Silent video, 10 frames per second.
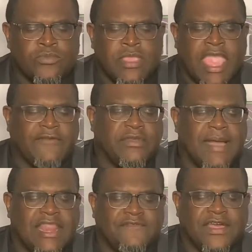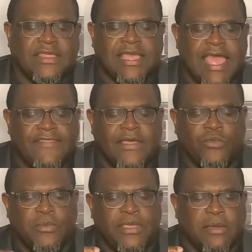everybody, Father God, that
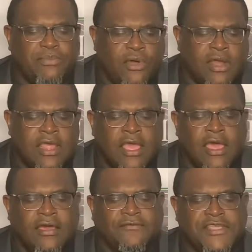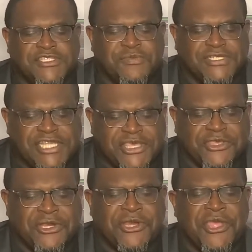will be a part of this
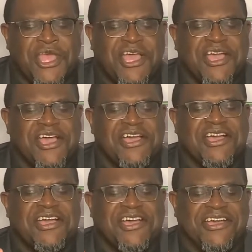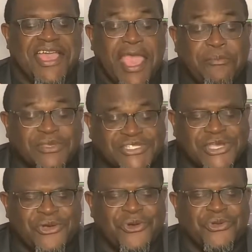particular uh uh, uh, uh,
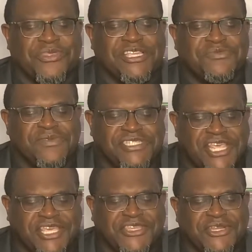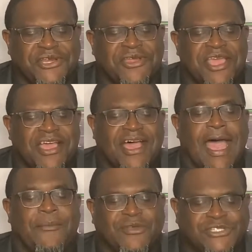episode or this particular uh,
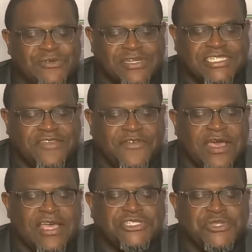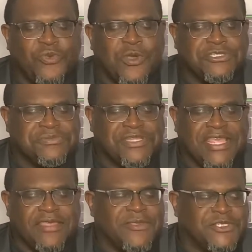opportunity for us to worship
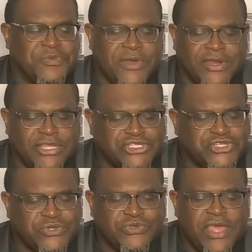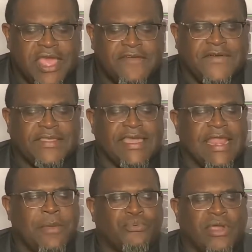together in spirit and truth. Father
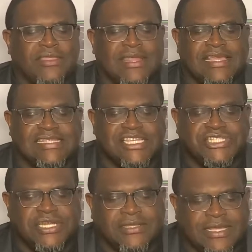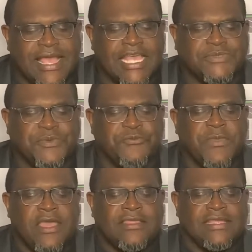God, I pray that as I share the gospel,
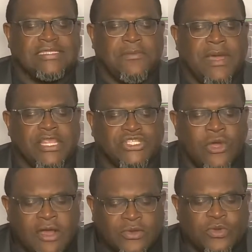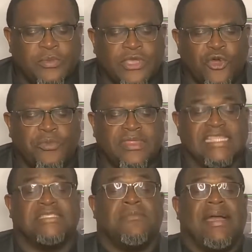that somebody's heart will be open, that
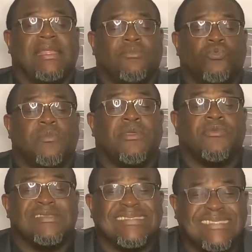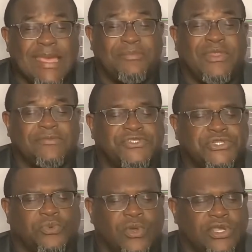somebody will be receptive to
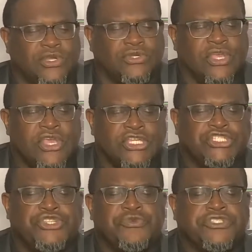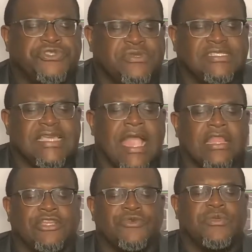the word. Do what you
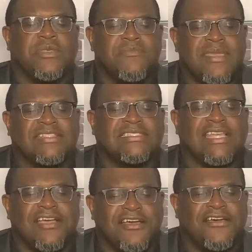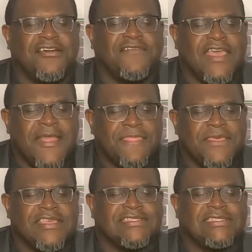desire to do in the midst of
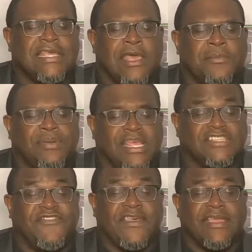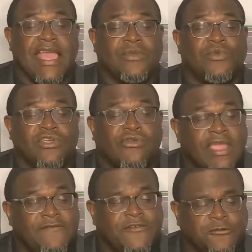this place. Father God, we're
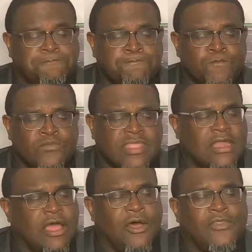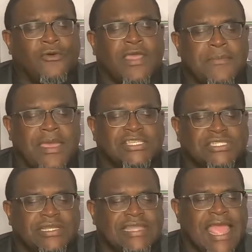grateful that although they may
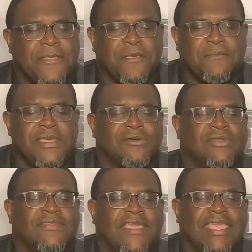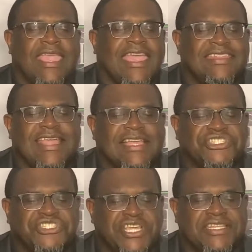shut down the building, they cannot
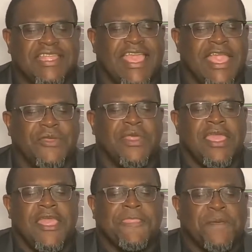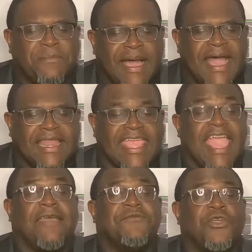shut down the body.
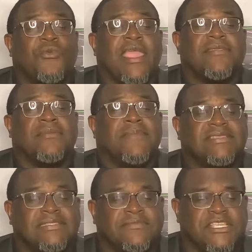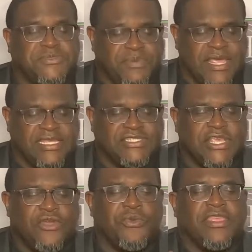Have your way in the midst of this place.
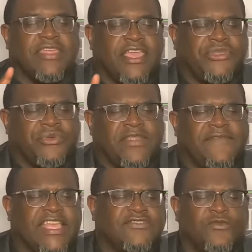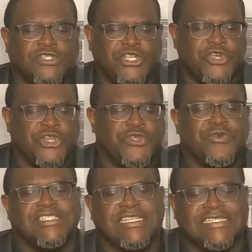We thank you in advance for what you're going to do.
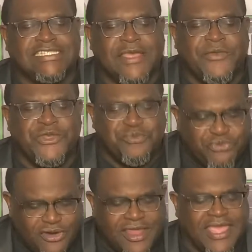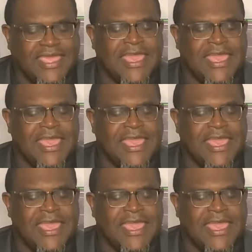In Jesus' name we do pray.